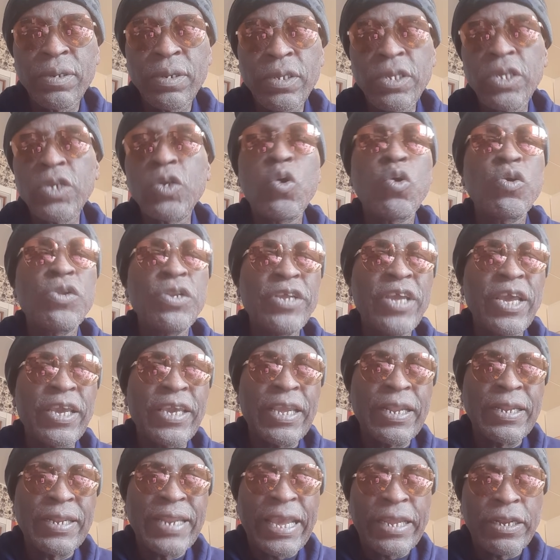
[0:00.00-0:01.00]
He go there and
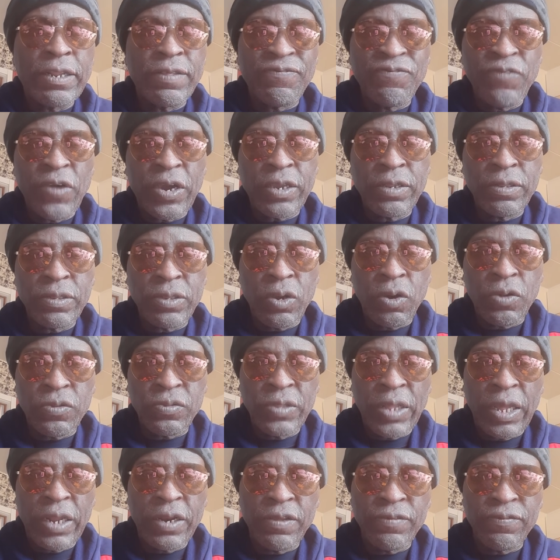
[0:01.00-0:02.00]
get
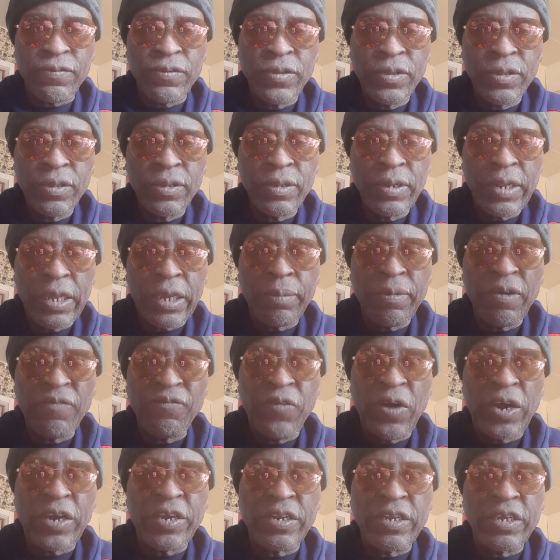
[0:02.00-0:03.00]
$90,000. Like I'm a
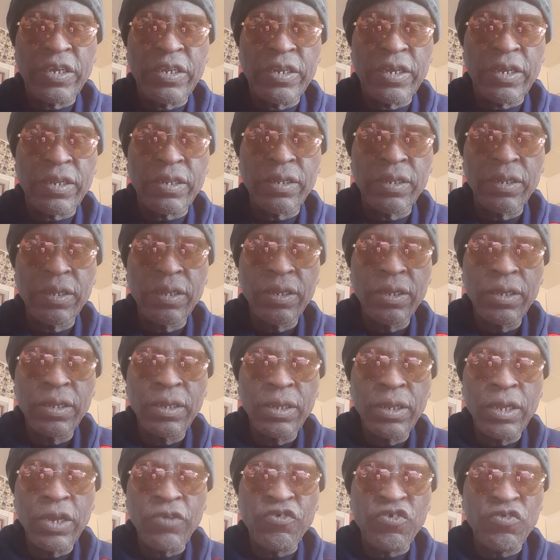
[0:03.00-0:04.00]
fucking idiot.
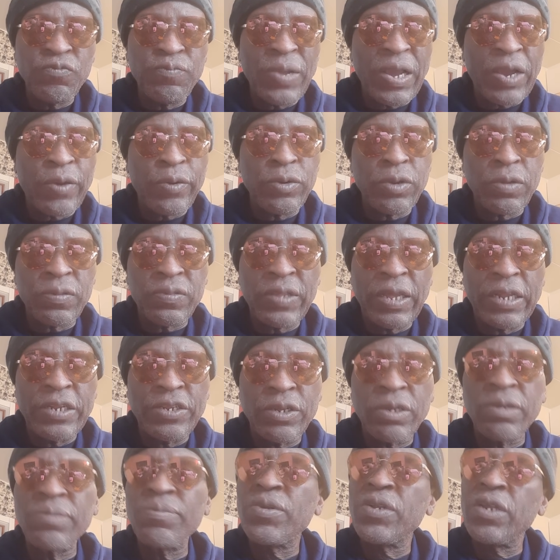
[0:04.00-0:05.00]
And Chris Blackwell was
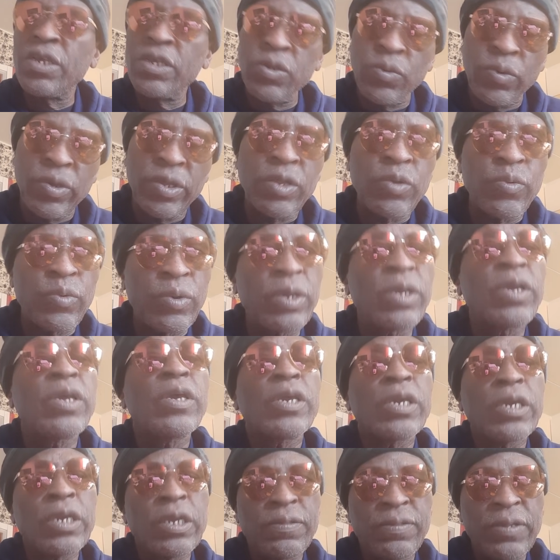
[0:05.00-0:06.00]
saying, anyway.
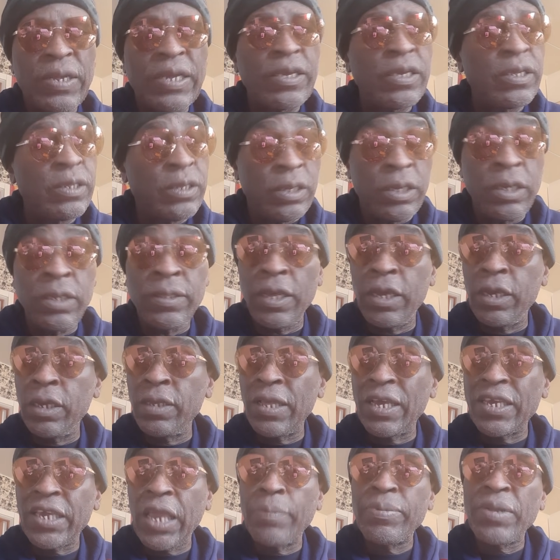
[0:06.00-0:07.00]
He's
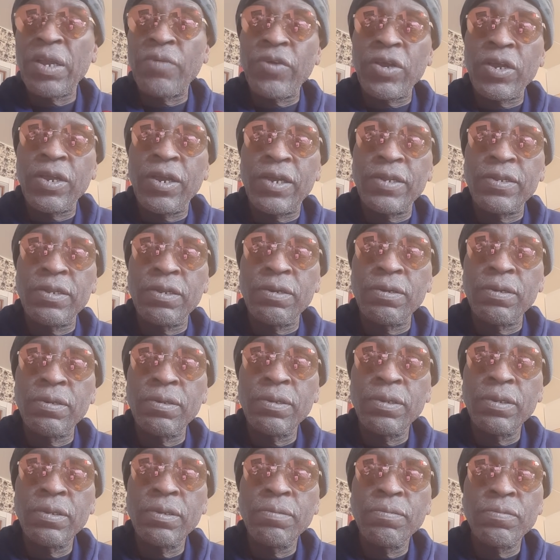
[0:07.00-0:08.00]
at Capitol Record now.
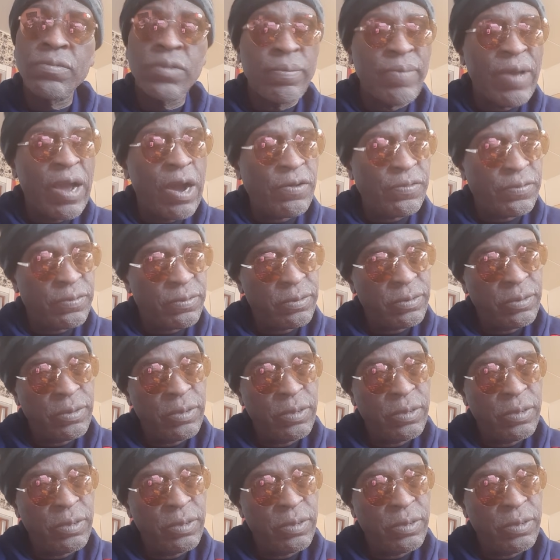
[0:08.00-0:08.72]
I said, Mouse,